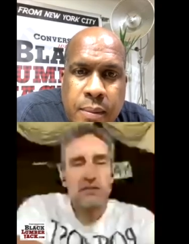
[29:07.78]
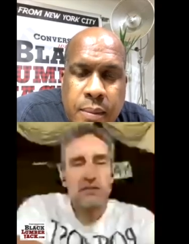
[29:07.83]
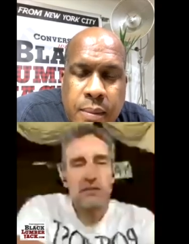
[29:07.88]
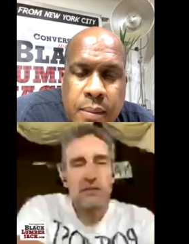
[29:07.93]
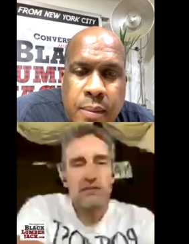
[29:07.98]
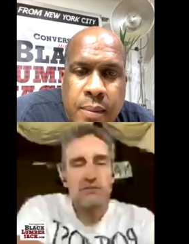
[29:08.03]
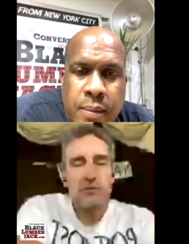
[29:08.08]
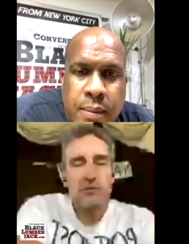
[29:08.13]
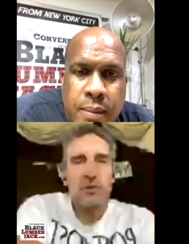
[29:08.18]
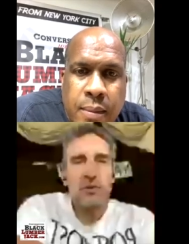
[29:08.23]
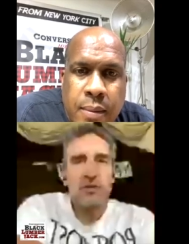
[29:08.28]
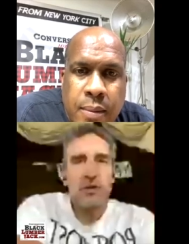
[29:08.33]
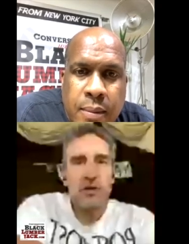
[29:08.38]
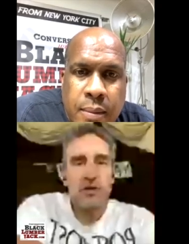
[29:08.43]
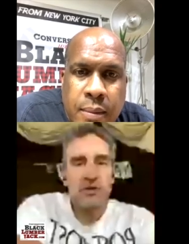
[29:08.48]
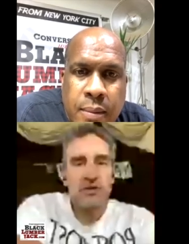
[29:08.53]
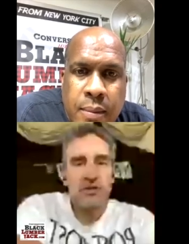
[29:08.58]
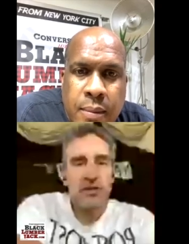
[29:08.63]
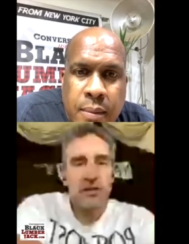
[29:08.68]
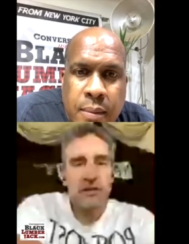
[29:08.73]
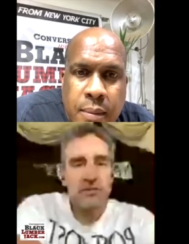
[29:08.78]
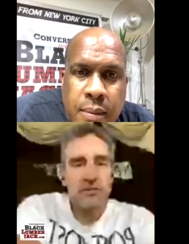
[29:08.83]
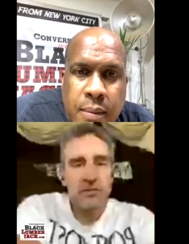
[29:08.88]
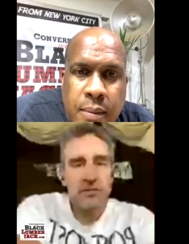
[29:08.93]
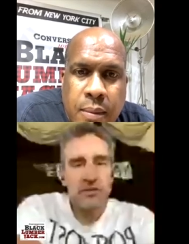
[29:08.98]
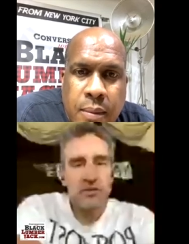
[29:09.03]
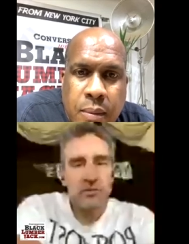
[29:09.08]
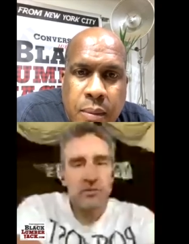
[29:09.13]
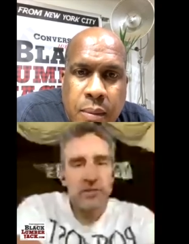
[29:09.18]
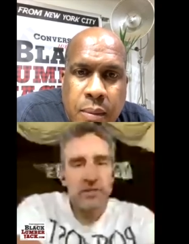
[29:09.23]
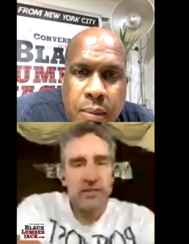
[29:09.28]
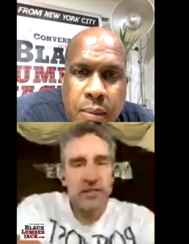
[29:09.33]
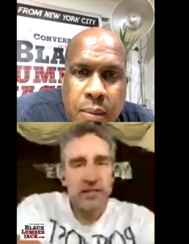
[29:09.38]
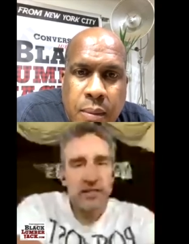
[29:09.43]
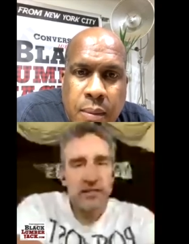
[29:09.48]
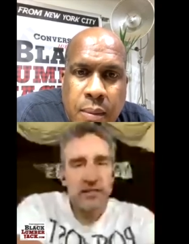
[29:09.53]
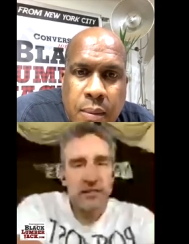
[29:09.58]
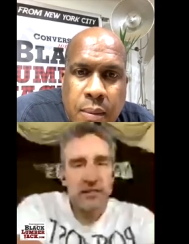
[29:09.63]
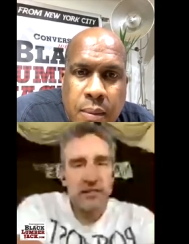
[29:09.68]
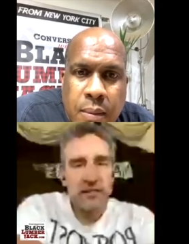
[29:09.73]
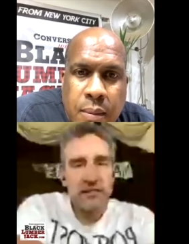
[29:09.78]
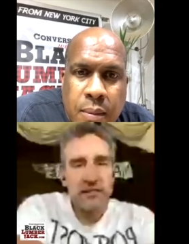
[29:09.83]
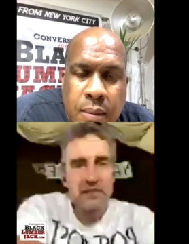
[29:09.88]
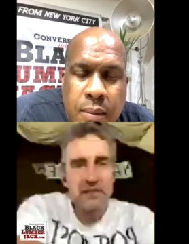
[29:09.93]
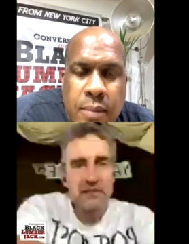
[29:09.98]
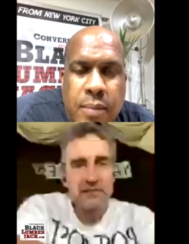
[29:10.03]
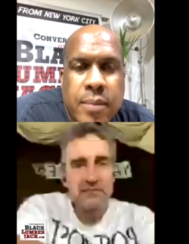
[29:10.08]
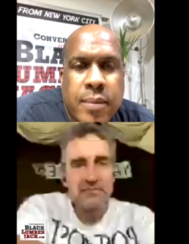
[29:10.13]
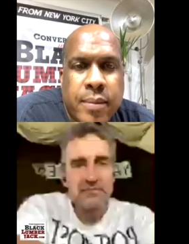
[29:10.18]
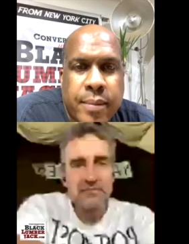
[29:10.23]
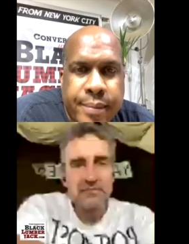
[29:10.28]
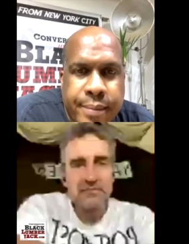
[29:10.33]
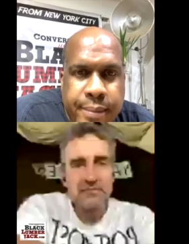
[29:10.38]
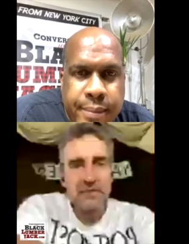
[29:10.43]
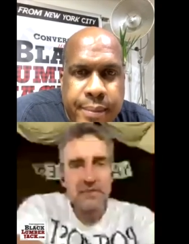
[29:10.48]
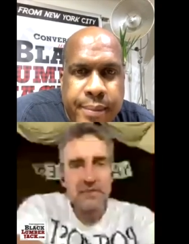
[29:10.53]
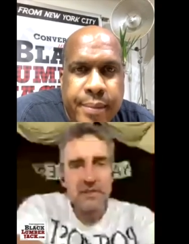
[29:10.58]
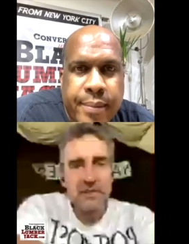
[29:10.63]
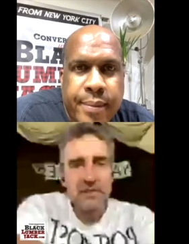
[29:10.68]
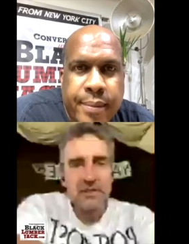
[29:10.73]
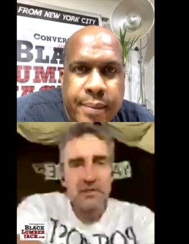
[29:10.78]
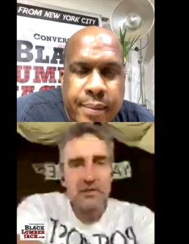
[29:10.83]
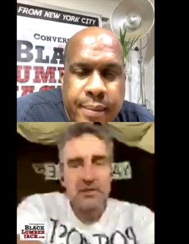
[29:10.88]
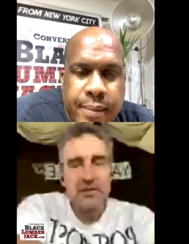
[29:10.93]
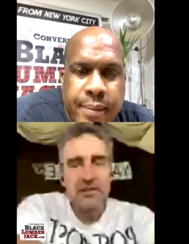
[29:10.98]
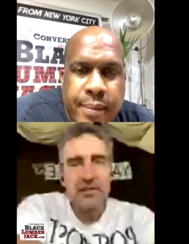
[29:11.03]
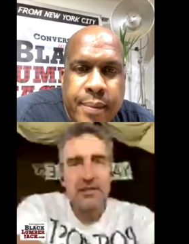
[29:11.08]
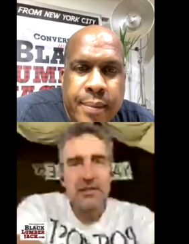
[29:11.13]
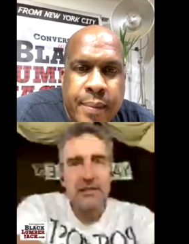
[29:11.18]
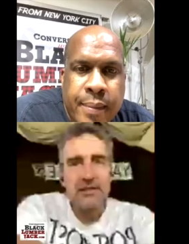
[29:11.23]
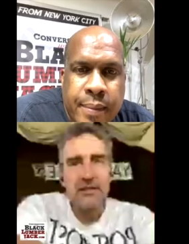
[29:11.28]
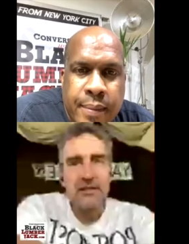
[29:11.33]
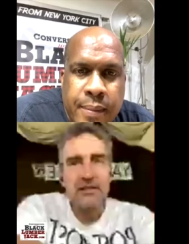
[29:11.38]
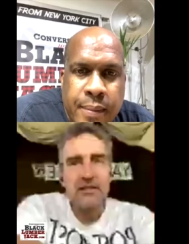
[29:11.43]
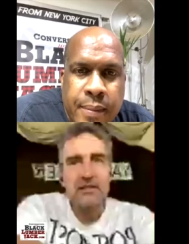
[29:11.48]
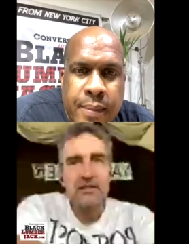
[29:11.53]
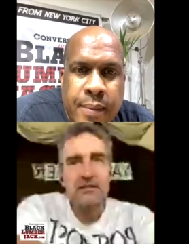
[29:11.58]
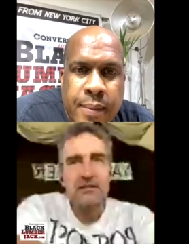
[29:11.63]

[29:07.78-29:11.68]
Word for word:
Speaker 1: For one, wholesale versus retail you know, and then I think,